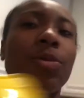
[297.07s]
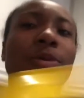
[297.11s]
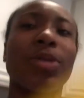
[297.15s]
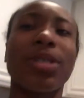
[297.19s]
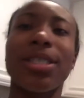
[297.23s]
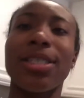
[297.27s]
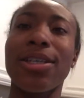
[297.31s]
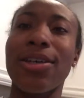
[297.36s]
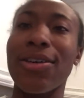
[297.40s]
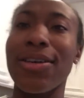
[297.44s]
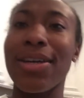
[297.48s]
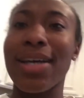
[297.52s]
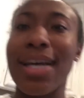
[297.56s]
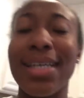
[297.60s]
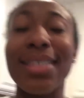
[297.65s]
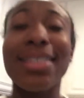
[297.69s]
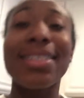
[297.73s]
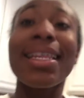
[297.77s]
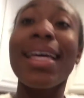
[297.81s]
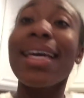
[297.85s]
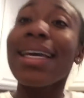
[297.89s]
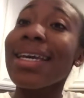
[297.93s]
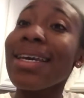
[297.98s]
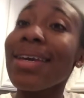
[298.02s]
just want to tell you
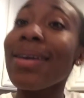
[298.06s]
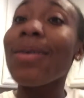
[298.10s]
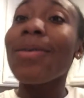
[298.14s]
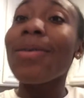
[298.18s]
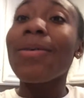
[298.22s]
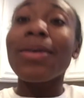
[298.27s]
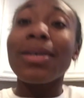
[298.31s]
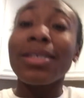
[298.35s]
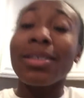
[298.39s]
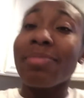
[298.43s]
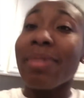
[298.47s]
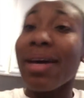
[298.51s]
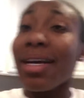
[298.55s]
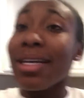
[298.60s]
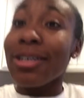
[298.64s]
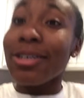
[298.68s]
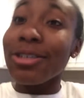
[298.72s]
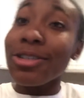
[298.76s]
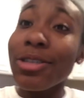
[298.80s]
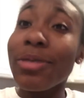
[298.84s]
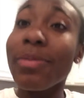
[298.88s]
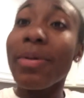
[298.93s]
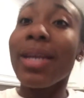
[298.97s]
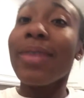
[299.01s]
guys thank you. It's my
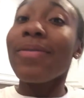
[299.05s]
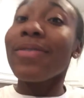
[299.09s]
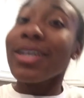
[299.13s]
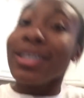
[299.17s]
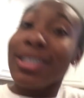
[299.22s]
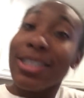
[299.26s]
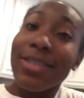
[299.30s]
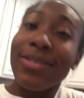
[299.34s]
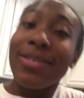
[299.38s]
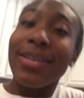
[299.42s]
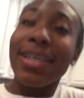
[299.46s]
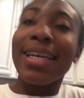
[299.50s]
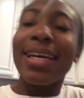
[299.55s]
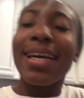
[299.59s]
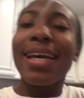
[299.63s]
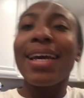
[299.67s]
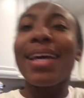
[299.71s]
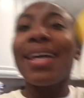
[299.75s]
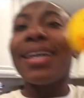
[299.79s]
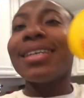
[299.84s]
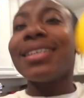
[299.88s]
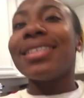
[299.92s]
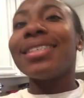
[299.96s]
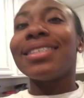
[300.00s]
YouTube anniversary.
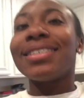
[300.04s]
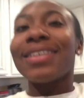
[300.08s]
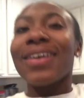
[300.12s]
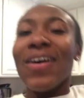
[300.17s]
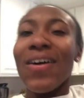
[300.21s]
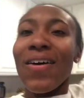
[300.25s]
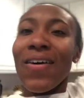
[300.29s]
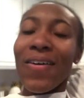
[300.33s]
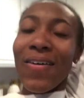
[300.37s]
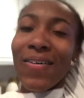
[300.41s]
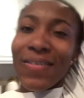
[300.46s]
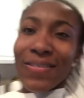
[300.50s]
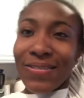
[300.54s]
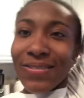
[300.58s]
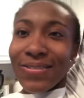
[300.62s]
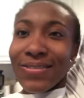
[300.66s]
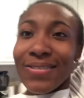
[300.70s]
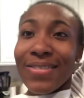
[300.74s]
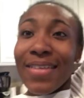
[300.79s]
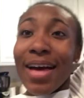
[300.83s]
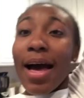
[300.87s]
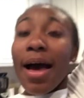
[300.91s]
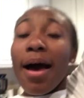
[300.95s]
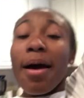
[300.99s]
So,
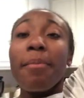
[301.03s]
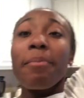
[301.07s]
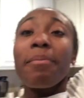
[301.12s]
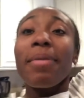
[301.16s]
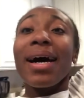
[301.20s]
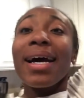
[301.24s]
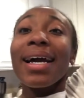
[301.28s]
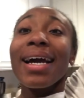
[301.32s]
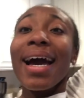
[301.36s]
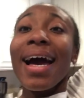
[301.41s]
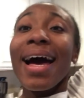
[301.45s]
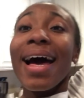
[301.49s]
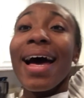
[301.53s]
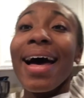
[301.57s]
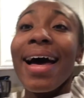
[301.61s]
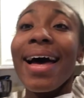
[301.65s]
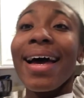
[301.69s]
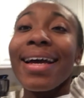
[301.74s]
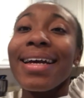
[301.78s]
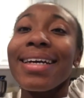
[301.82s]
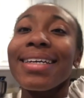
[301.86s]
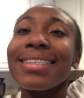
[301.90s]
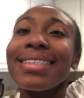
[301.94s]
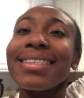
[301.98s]

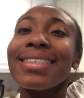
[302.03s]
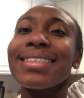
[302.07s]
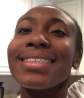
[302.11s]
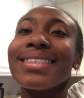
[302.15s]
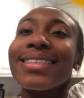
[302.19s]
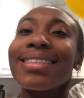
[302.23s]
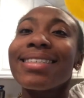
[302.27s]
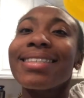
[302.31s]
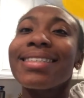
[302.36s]
bye guys.